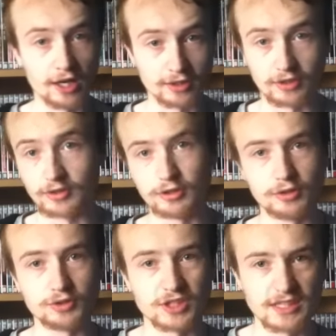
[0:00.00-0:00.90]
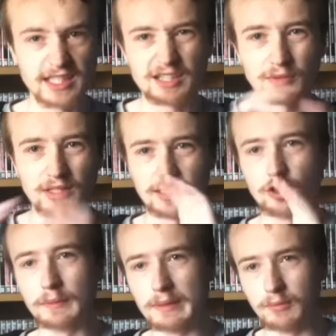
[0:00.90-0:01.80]
arc concluded, then they went a
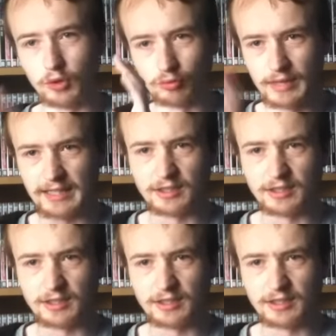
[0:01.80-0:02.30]
little bit more